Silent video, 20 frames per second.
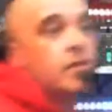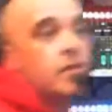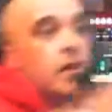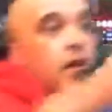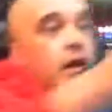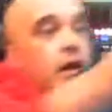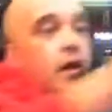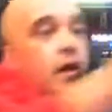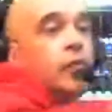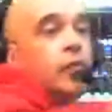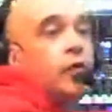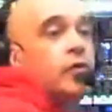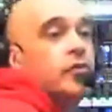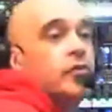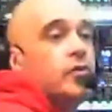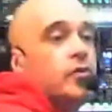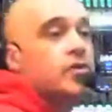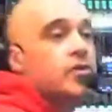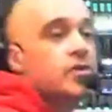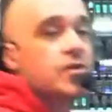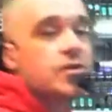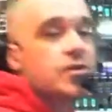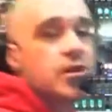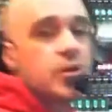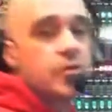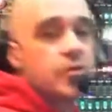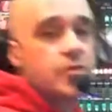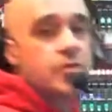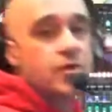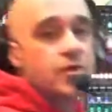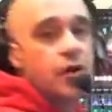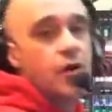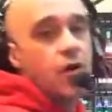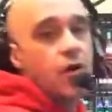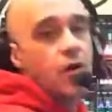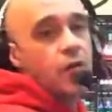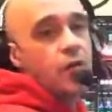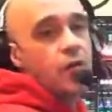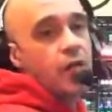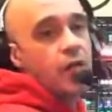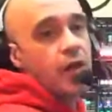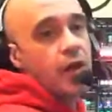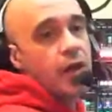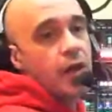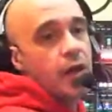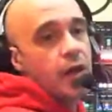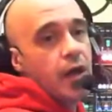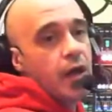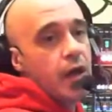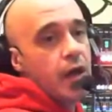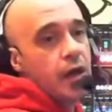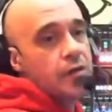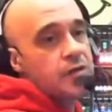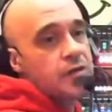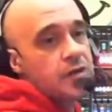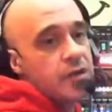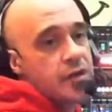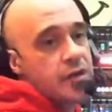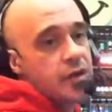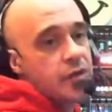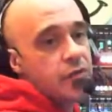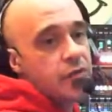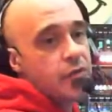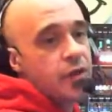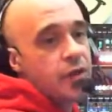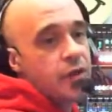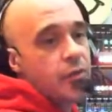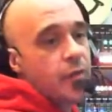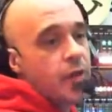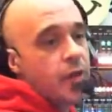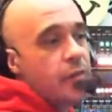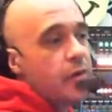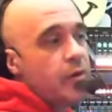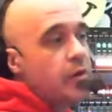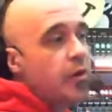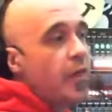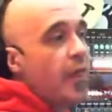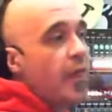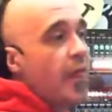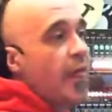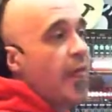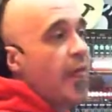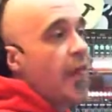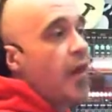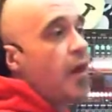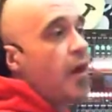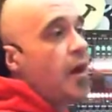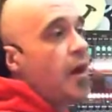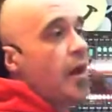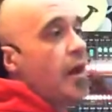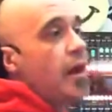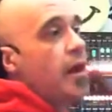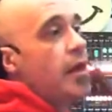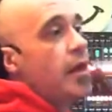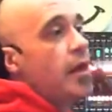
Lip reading: I'm not even using the sequencer on the TD3 at the moment. I